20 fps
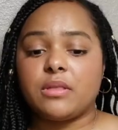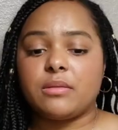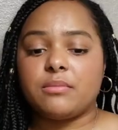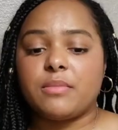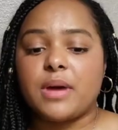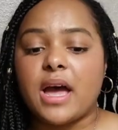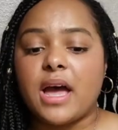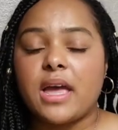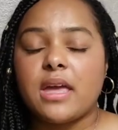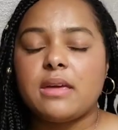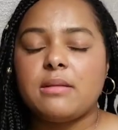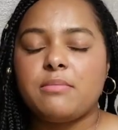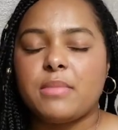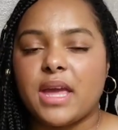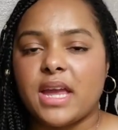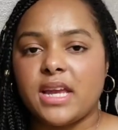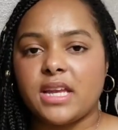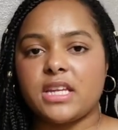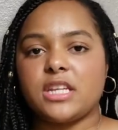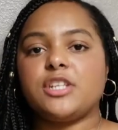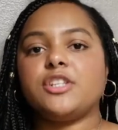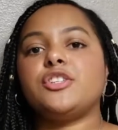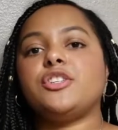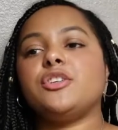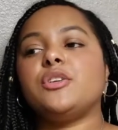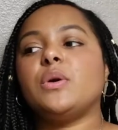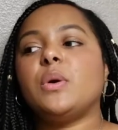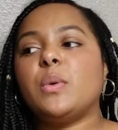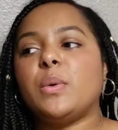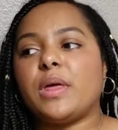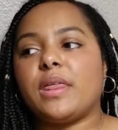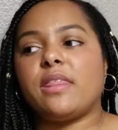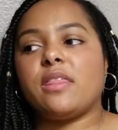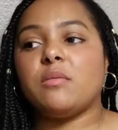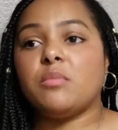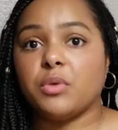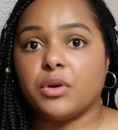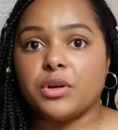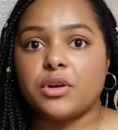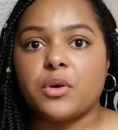My main issue with the
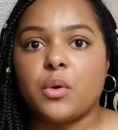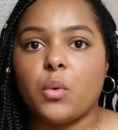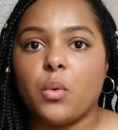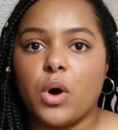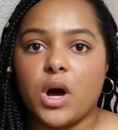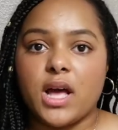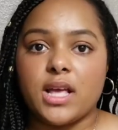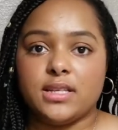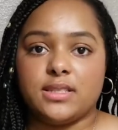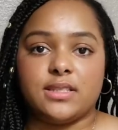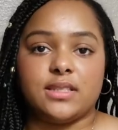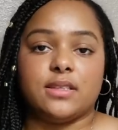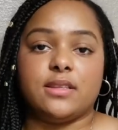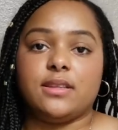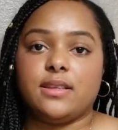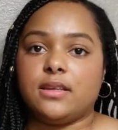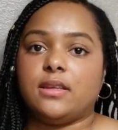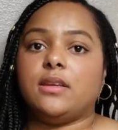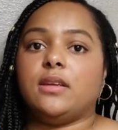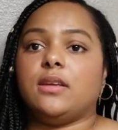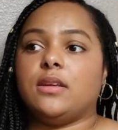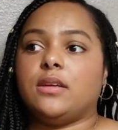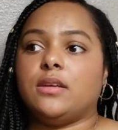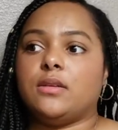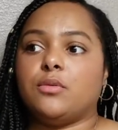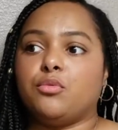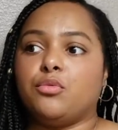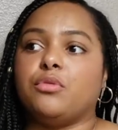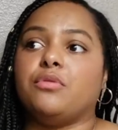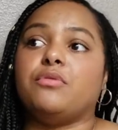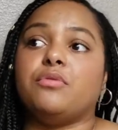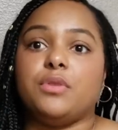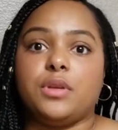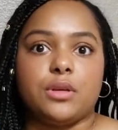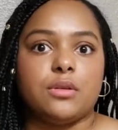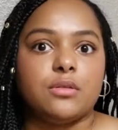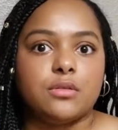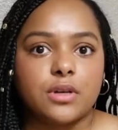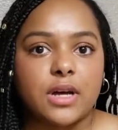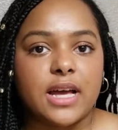book was the
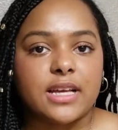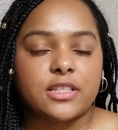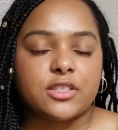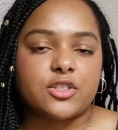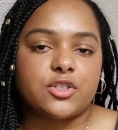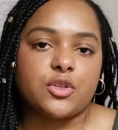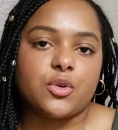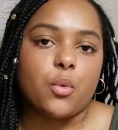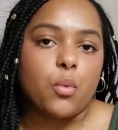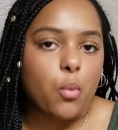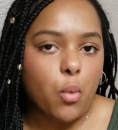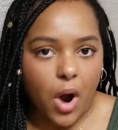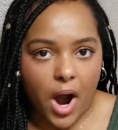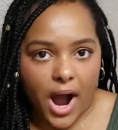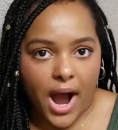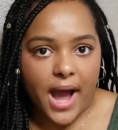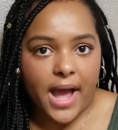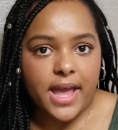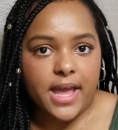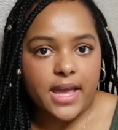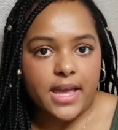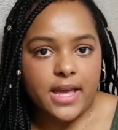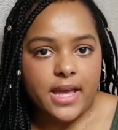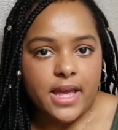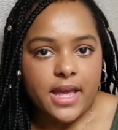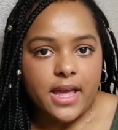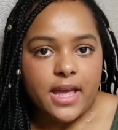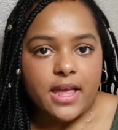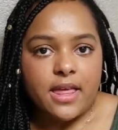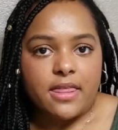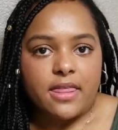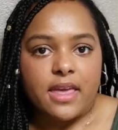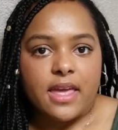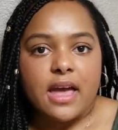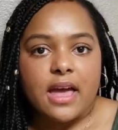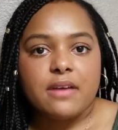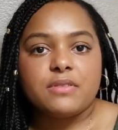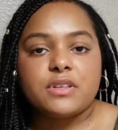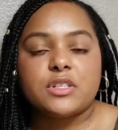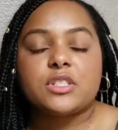reveal as to why they
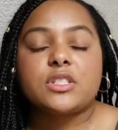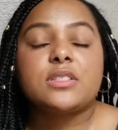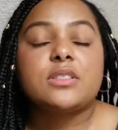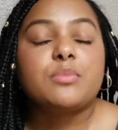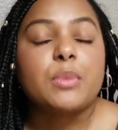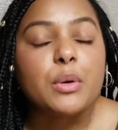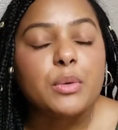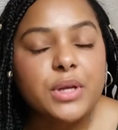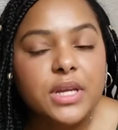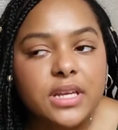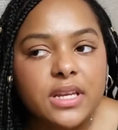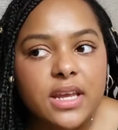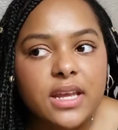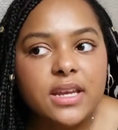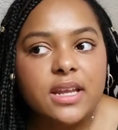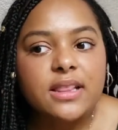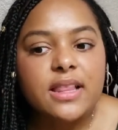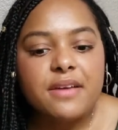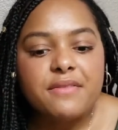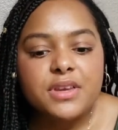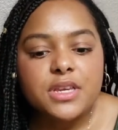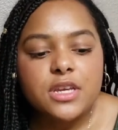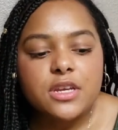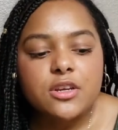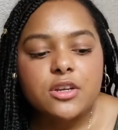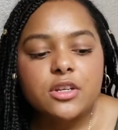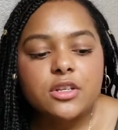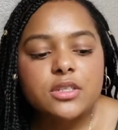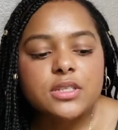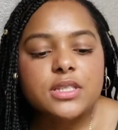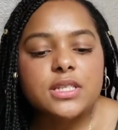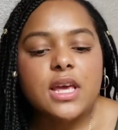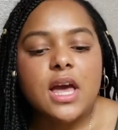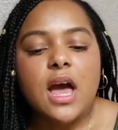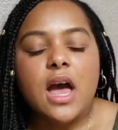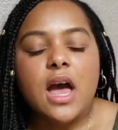haven't spoken in 11 years.